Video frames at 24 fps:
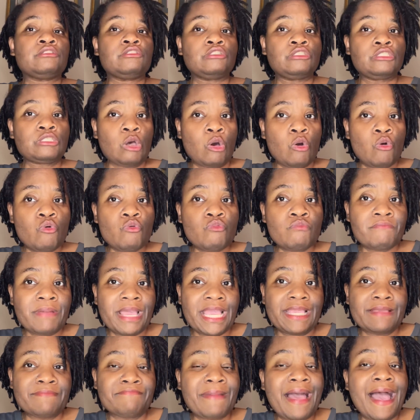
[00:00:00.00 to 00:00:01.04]

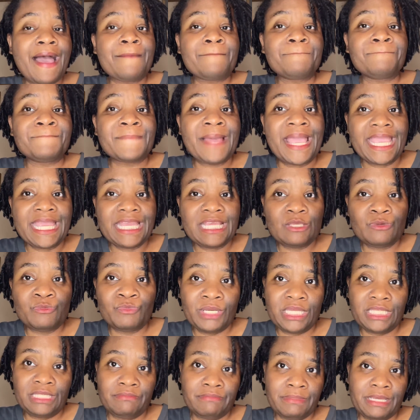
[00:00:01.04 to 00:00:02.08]
soulmate, my mate
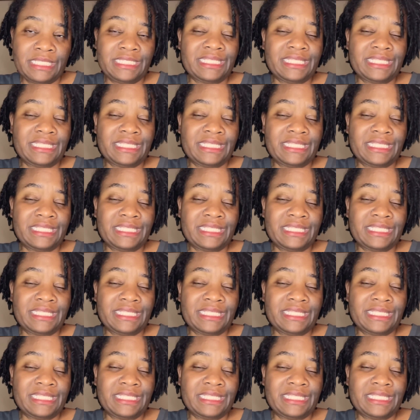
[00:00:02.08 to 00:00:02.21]
with me